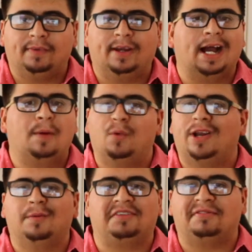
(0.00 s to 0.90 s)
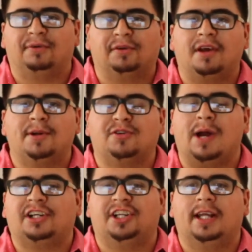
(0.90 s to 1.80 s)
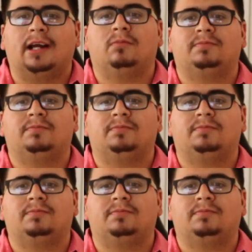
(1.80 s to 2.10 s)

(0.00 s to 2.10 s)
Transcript: um, when it was a full time attraction there.